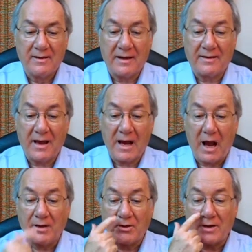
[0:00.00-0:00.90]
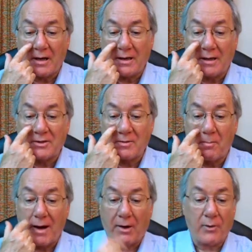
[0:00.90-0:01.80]
that they uttered against
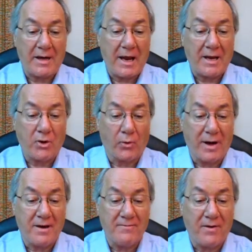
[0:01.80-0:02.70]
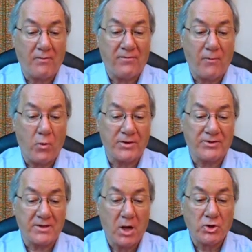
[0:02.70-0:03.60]
Mary a grave
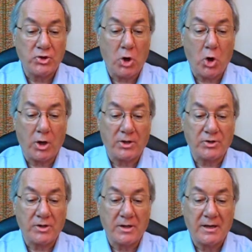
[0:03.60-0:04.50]
false charge,